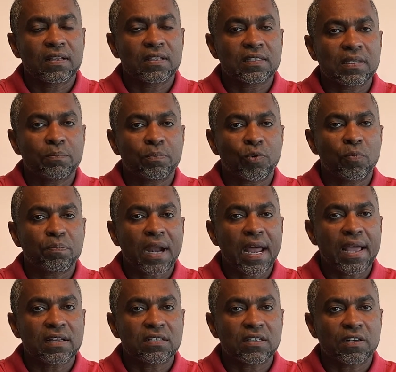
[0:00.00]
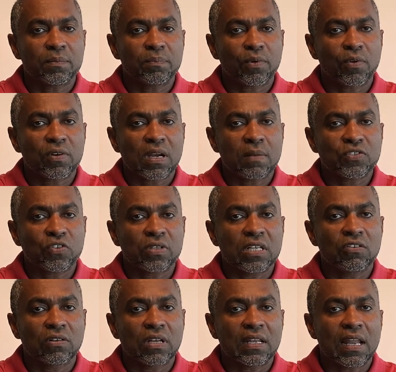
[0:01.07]
It's a proprietary program, so they
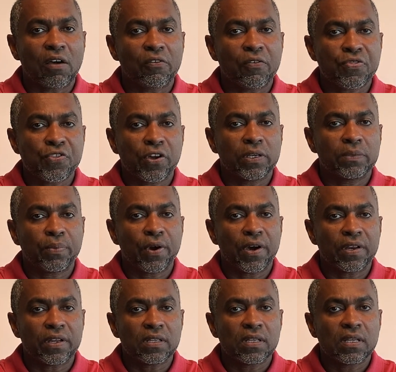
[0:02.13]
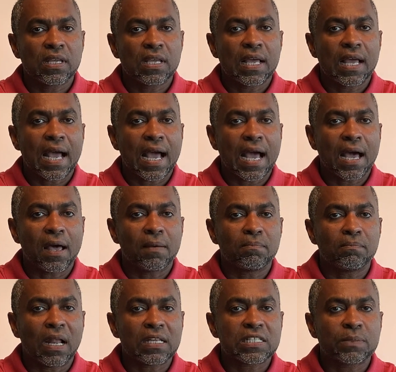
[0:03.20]
don't allow third party. Uh,
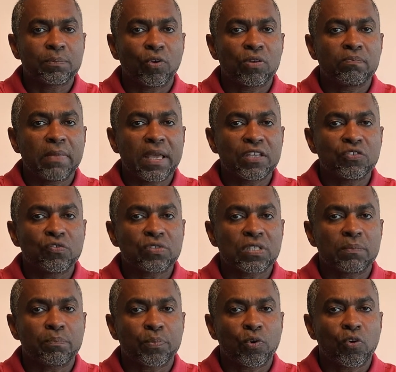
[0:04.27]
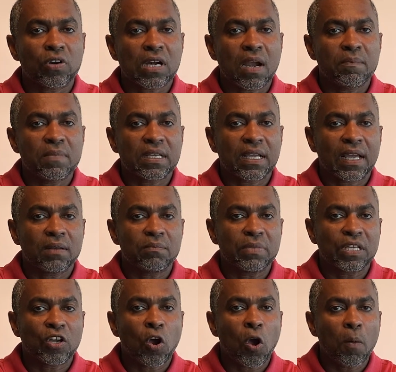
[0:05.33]
multiple menus and programming can
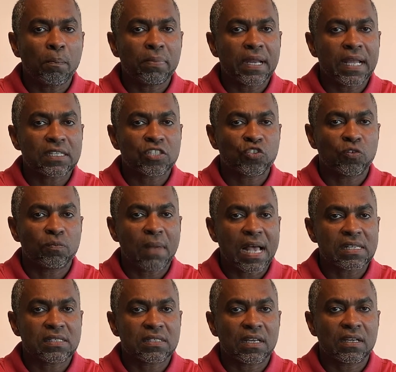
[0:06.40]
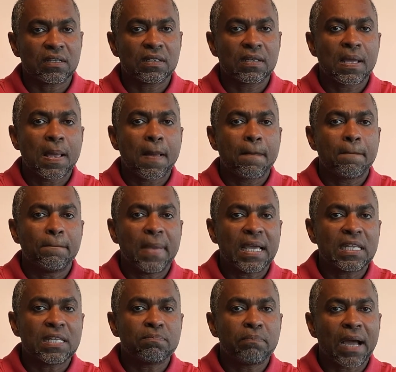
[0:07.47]
be complex to master.
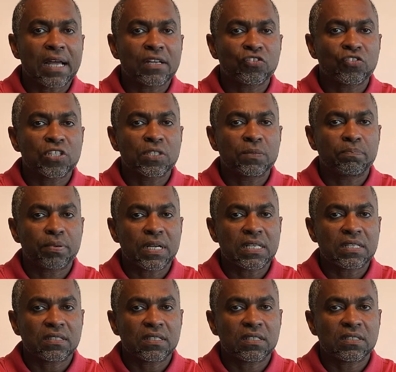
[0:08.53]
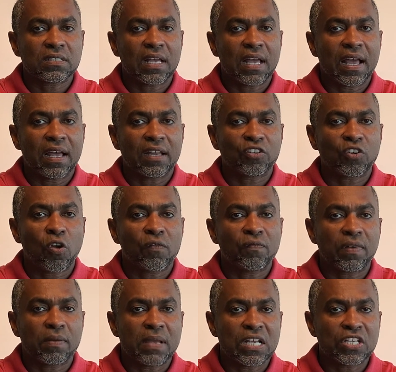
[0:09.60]
Many buttons, presses, and
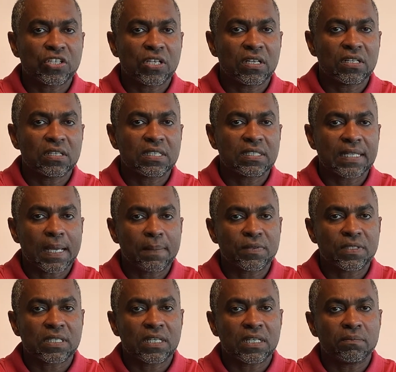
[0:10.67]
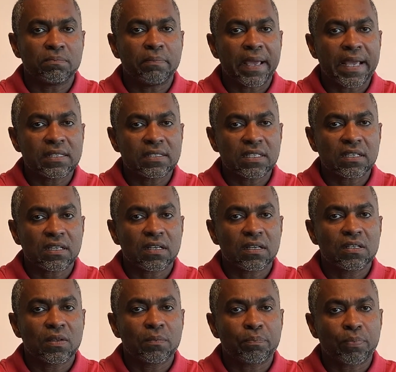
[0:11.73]
confirmation steps in basic
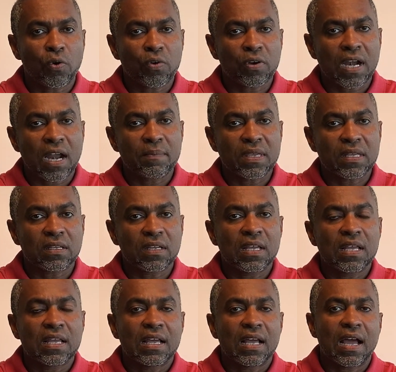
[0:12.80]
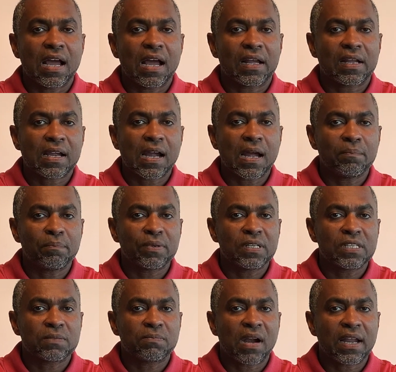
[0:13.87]
programming. Uh,
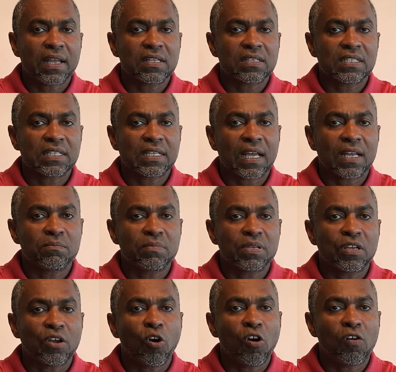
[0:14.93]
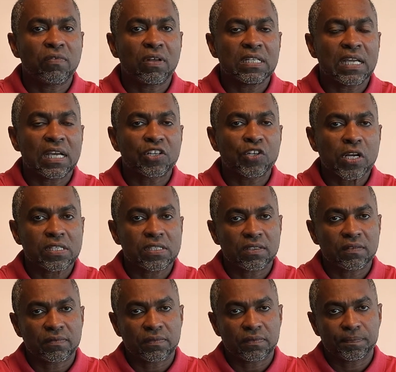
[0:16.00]
companies' marketing can be overly
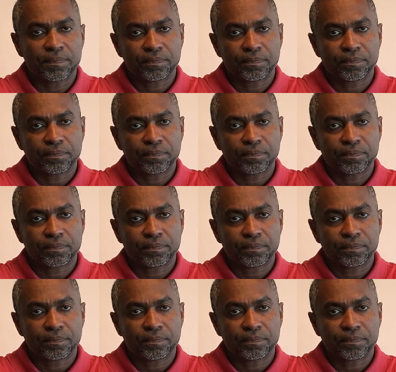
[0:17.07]
aggressive.